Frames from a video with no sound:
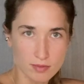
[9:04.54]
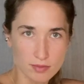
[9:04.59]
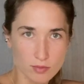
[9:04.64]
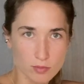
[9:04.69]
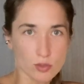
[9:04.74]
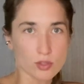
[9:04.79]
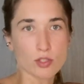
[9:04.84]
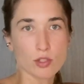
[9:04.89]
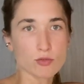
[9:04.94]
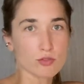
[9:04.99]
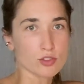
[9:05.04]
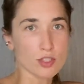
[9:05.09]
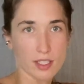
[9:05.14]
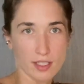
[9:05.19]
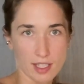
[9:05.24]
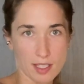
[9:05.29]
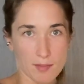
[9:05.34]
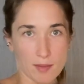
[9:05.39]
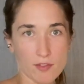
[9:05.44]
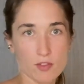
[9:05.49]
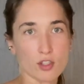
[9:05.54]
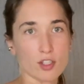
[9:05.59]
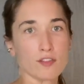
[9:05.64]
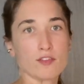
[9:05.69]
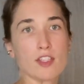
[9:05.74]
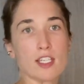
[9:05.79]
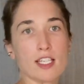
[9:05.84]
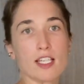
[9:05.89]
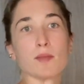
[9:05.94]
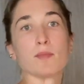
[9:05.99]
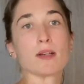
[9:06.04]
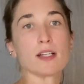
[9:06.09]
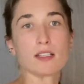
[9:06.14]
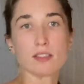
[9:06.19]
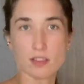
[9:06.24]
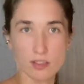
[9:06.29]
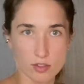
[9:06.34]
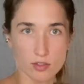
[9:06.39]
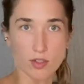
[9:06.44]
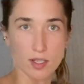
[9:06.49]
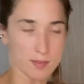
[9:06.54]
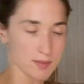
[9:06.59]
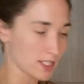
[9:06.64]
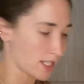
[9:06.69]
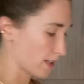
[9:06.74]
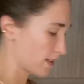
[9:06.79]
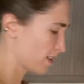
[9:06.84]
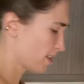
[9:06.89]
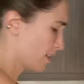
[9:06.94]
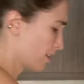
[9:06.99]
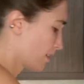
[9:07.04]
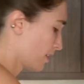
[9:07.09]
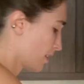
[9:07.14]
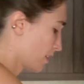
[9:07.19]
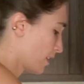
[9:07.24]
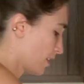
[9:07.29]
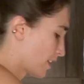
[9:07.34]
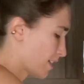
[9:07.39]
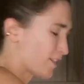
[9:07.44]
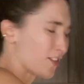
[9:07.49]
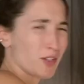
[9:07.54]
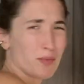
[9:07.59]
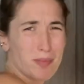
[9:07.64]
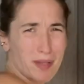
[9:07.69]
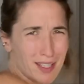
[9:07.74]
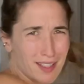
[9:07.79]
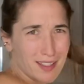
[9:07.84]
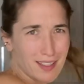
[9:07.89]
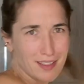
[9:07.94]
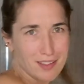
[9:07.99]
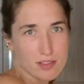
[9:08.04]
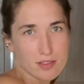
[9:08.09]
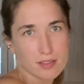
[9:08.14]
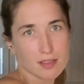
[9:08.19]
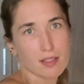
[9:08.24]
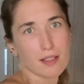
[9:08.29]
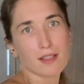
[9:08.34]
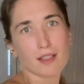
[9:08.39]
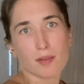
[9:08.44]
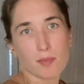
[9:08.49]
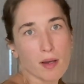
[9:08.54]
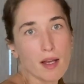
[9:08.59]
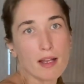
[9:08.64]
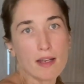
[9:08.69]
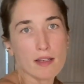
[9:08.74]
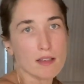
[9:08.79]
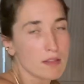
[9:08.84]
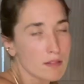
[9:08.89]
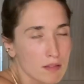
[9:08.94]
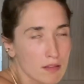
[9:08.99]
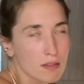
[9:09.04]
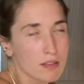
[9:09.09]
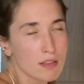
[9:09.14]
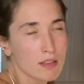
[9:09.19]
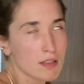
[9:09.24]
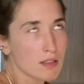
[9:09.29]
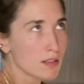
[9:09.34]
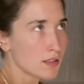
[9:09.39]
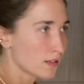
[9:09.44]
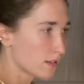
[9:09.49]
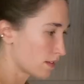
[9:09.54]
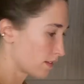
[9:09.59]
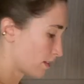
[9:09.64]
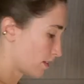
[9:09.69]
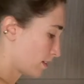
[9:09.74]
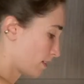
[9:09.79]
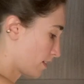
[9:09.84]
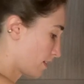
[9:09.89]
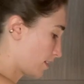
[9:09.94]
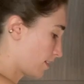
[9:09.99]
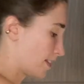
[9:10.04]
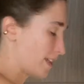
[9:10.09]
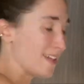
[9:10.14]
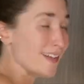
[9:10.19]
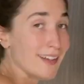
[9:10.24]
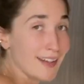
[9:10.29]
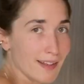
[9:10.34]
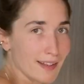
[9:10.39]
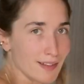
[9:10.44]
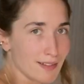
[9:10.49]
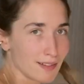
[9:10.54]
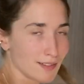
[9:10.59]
Well, don't trick them if they're vegan, but you know what I'm saying? If they're picky, just like, come on, eat it.